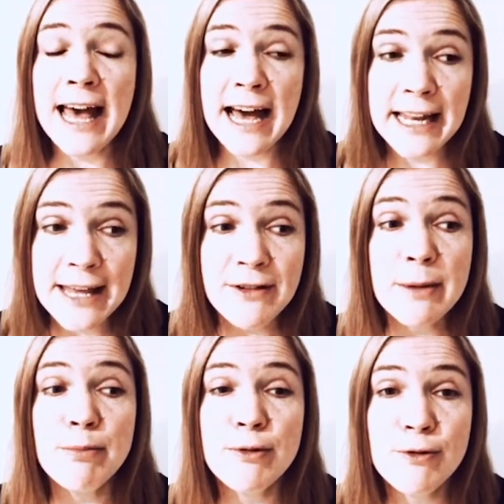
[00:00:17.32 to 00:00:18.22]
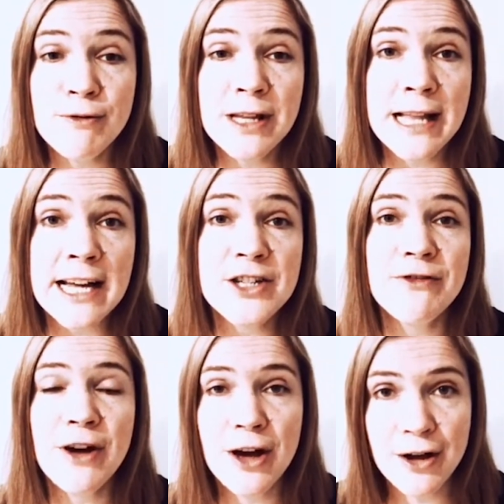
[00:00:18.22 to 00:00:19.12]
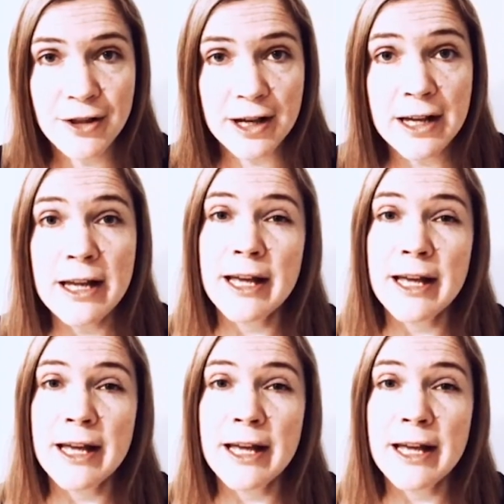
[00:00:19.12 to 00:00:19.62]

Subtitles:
and even improve the latch further